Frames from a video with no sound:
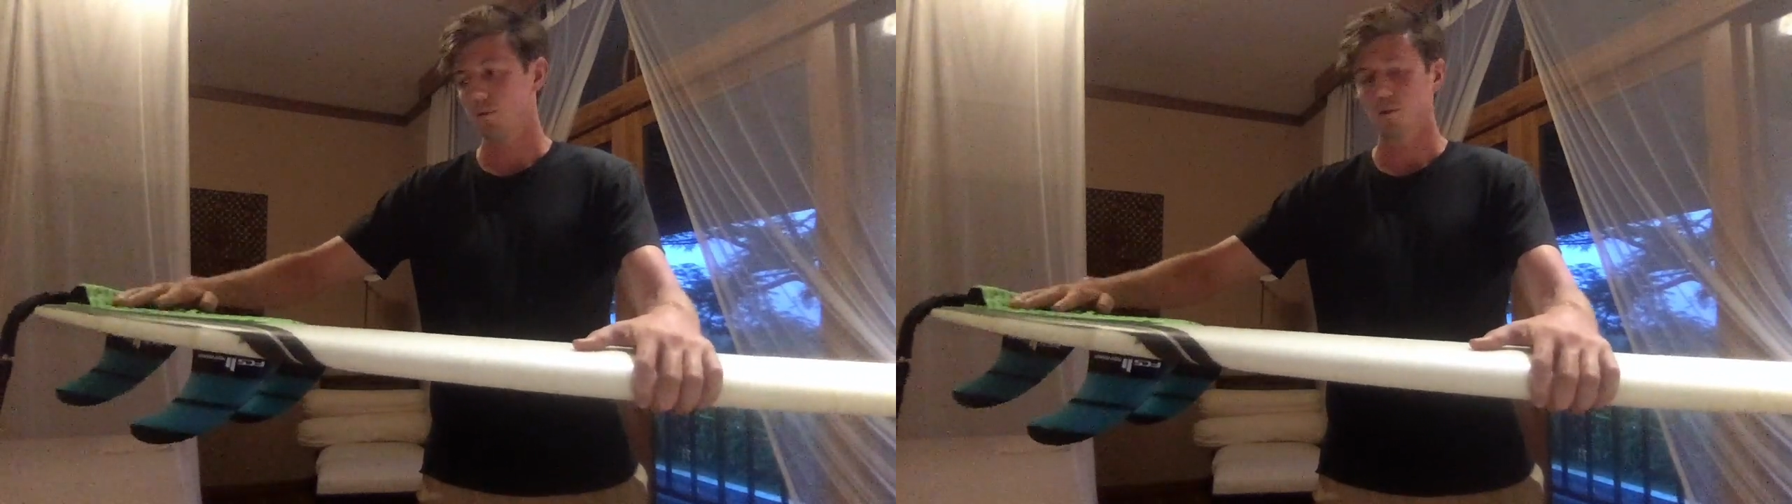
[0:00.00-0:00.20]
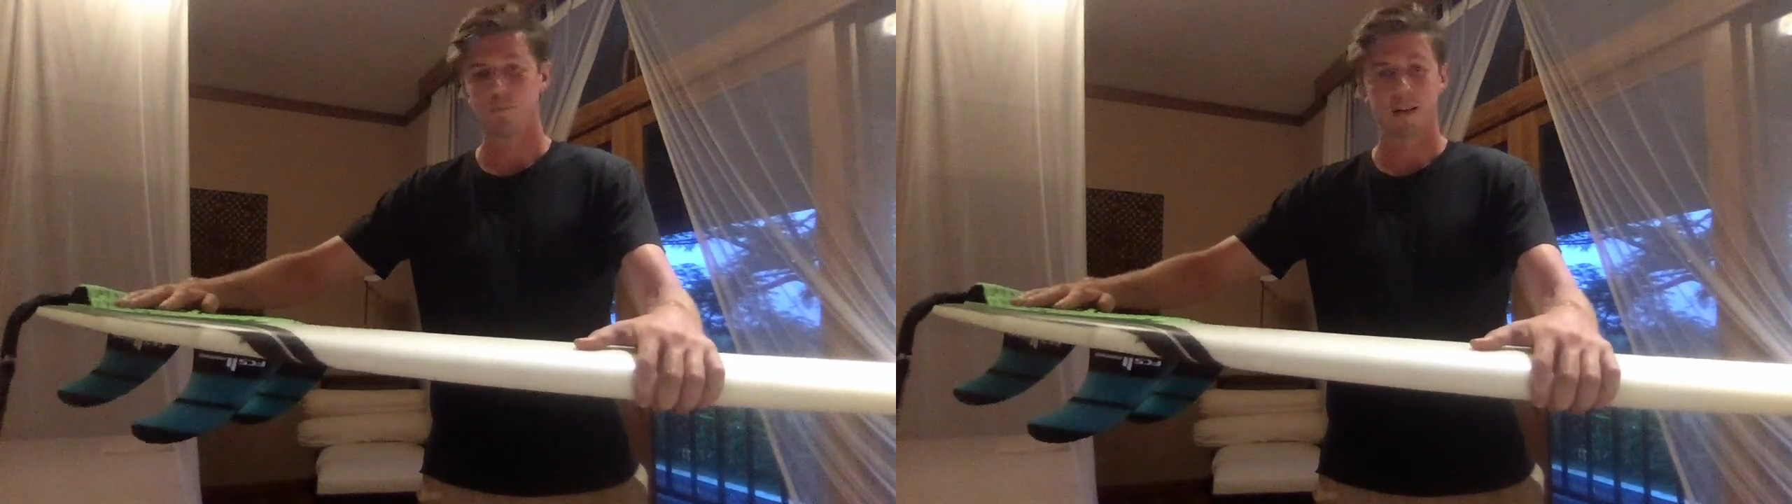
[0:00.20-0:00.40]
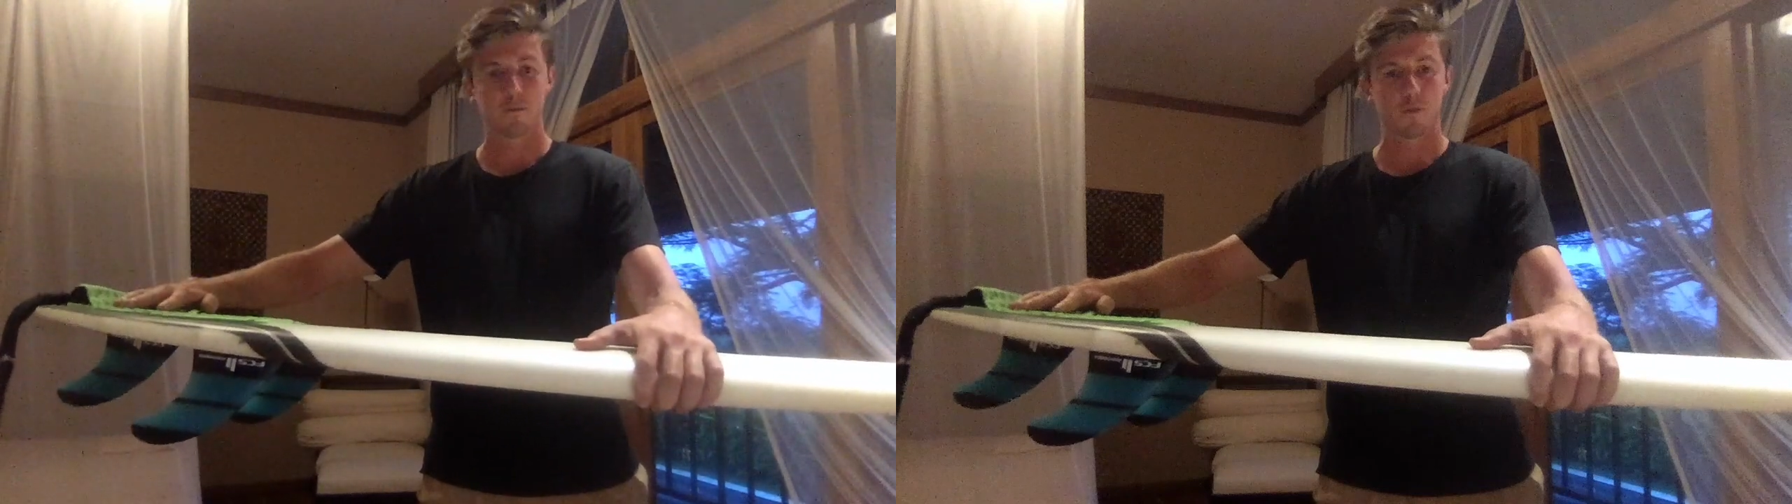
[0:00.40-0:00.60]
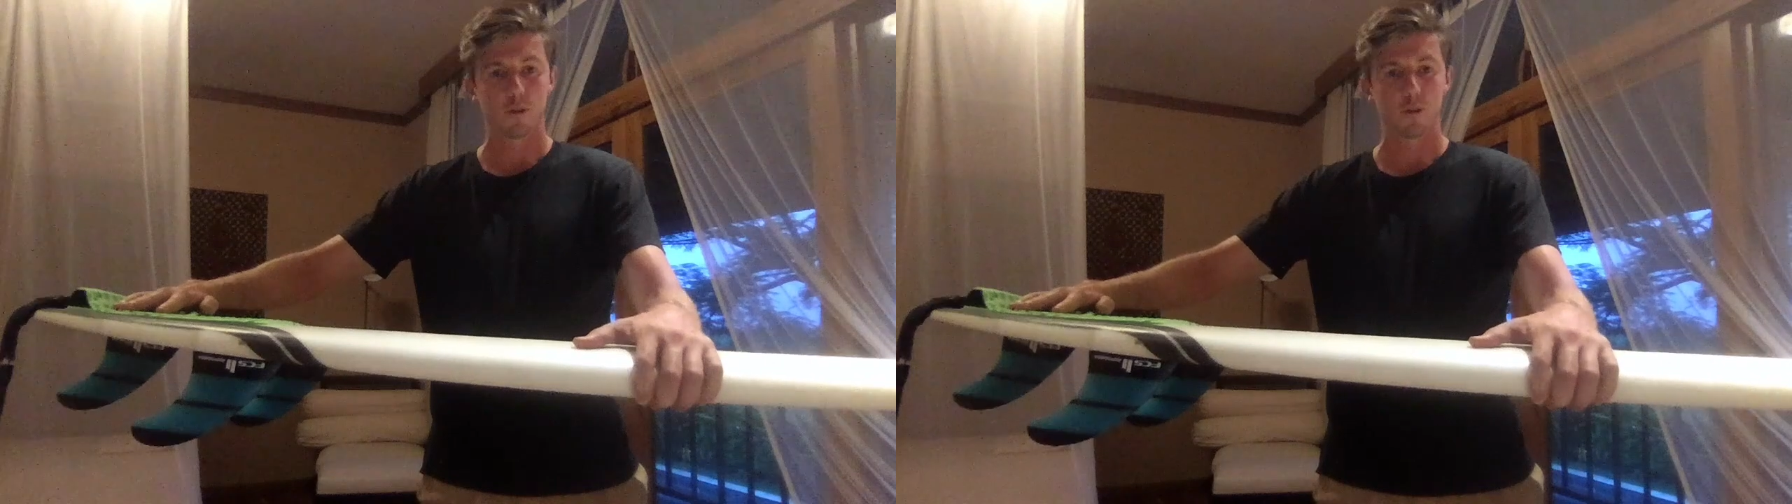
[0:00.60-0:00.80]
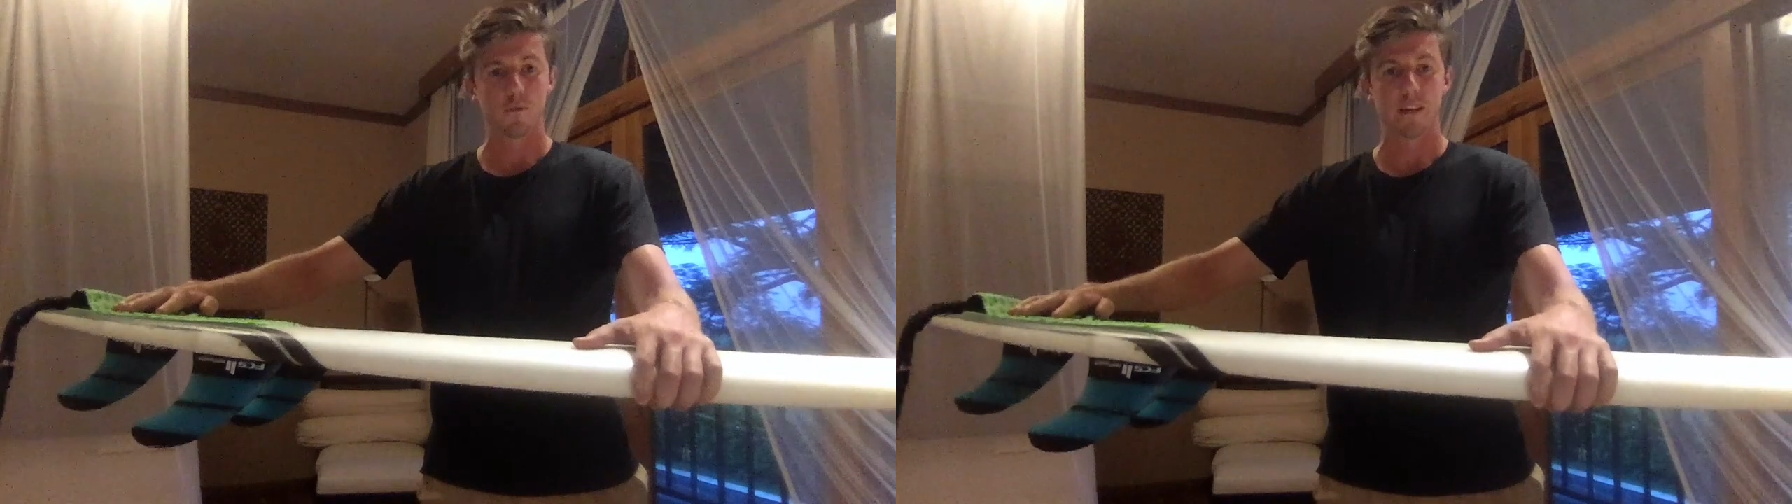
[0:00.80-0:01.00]
your back foot
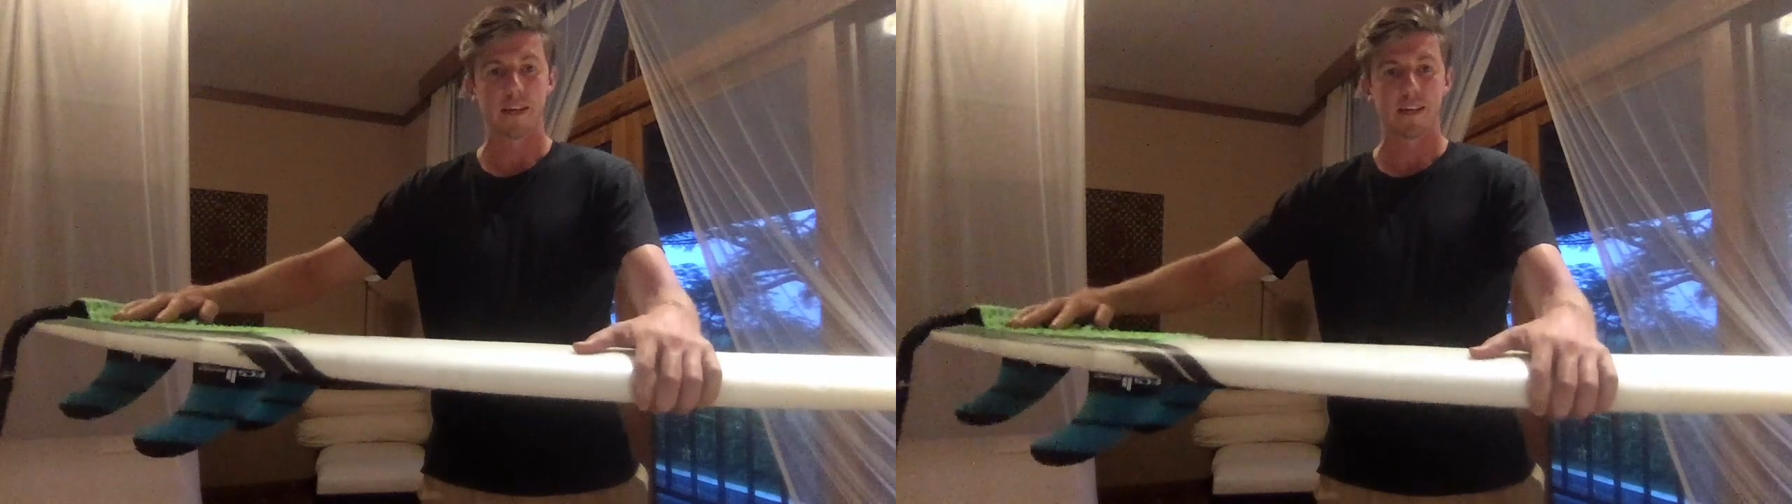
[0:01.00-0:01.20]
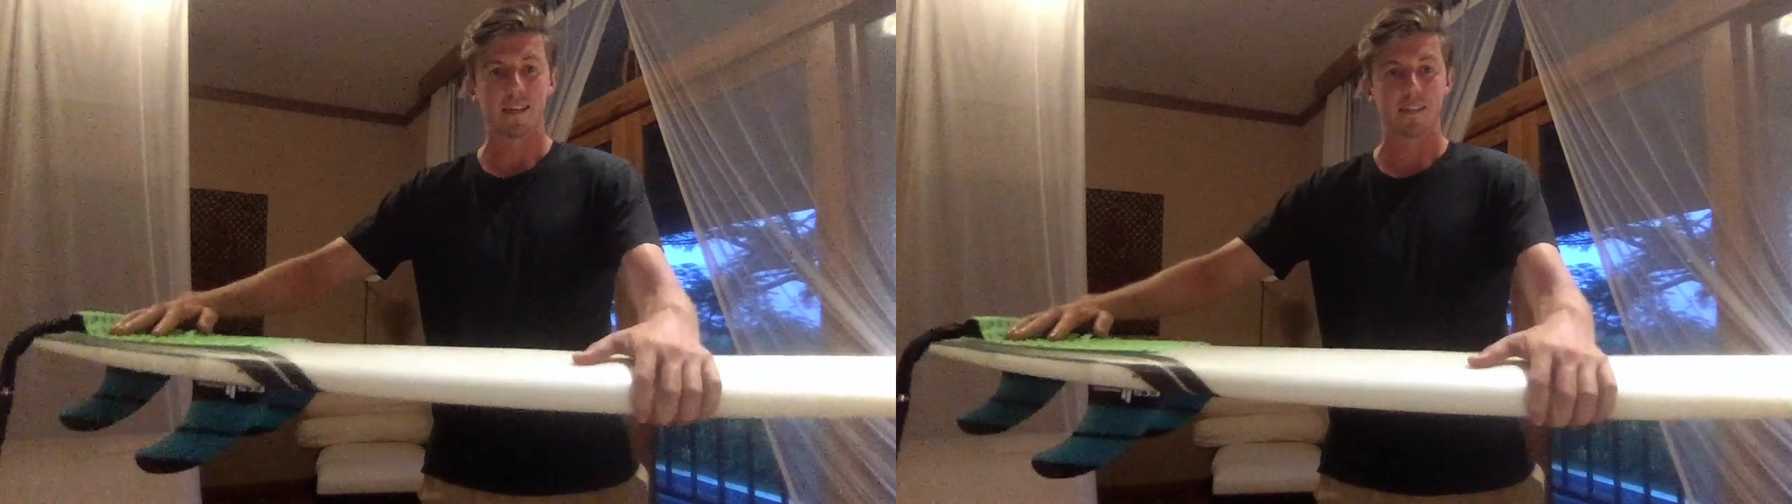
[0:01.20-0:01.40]
over there,